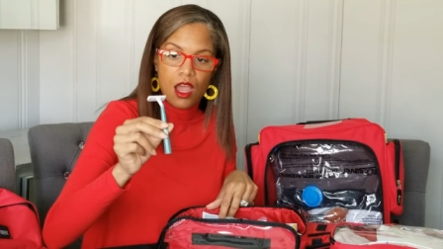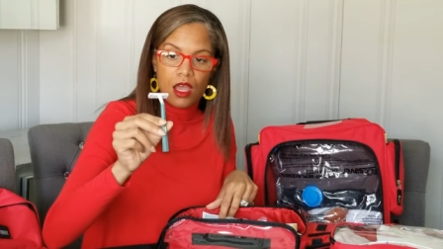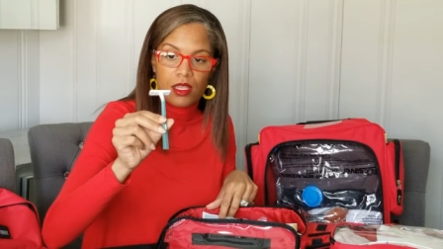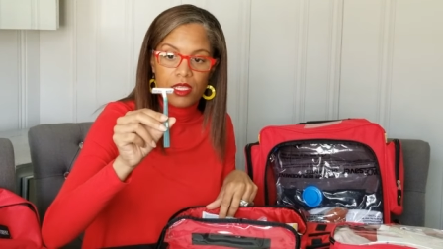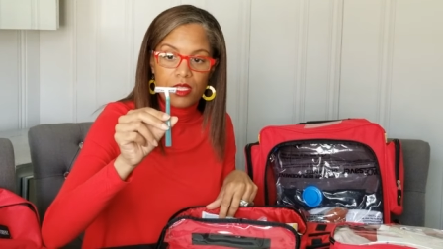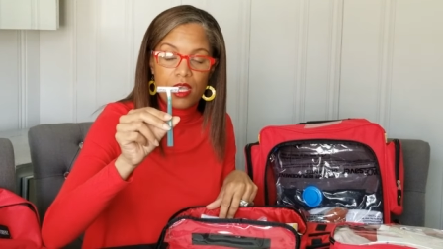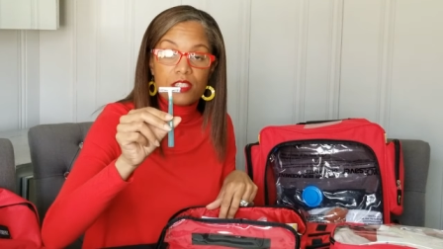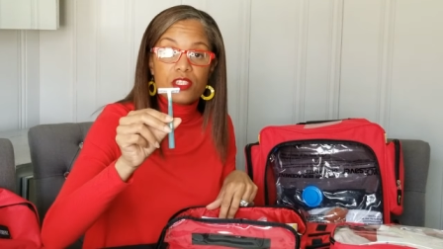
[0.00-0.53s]

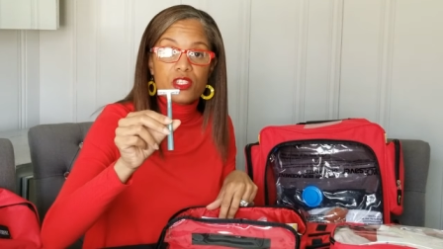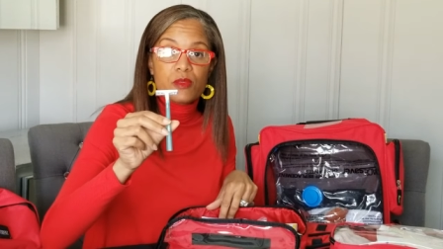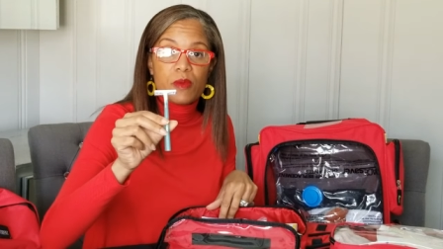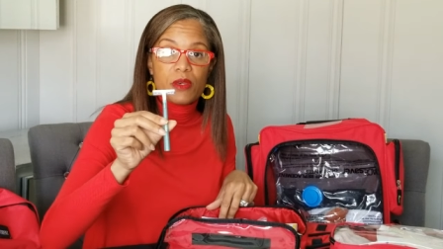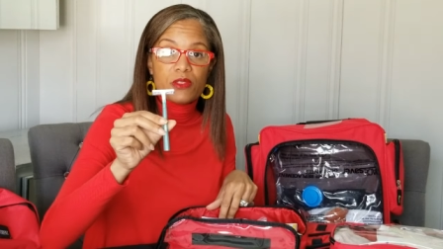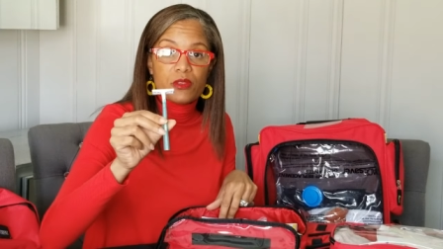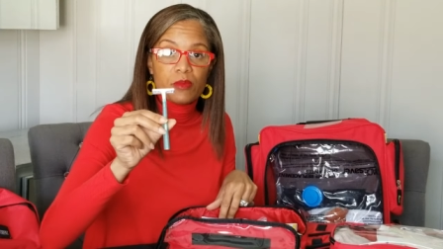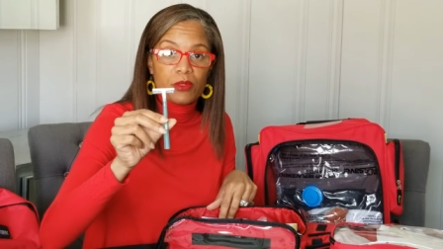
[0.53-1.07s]
an, a
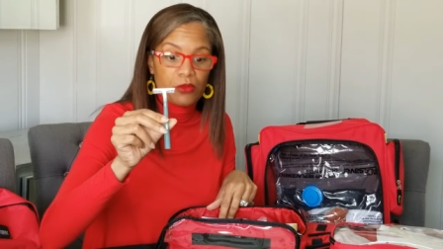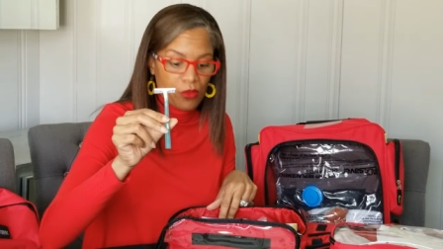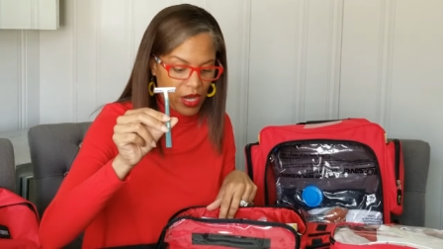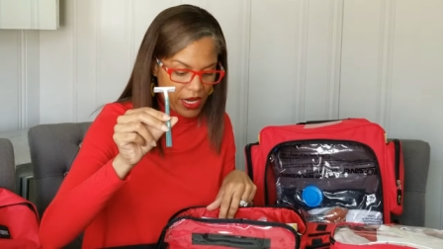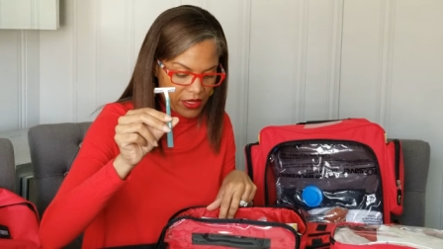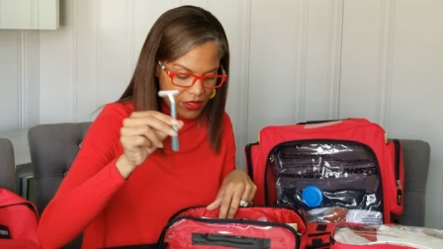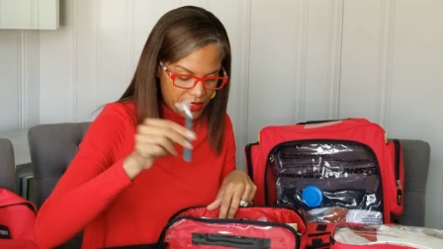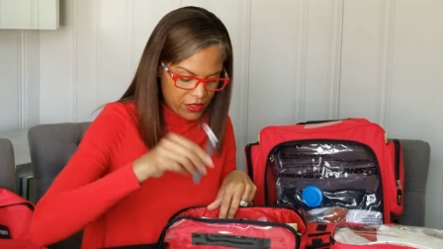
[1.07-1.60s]
disposable
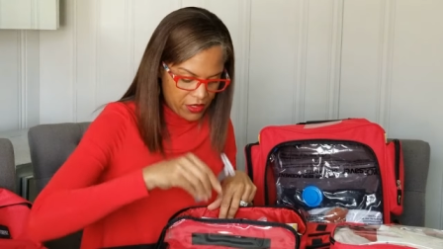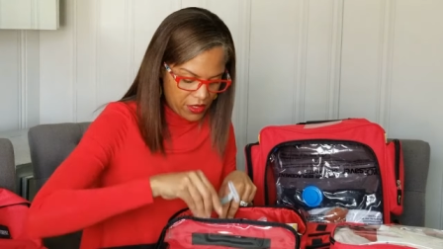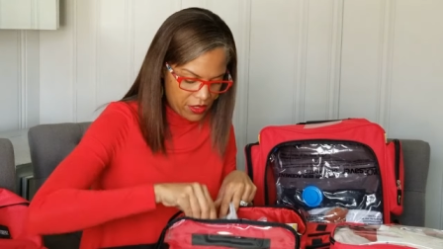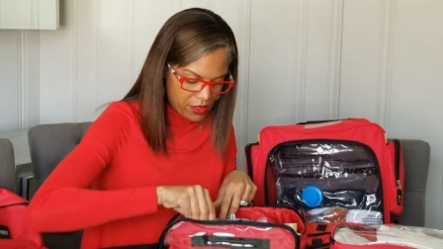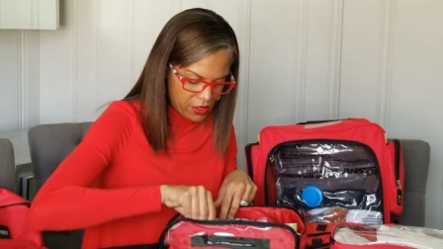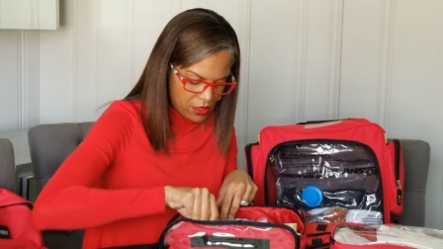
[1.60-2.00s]
razor,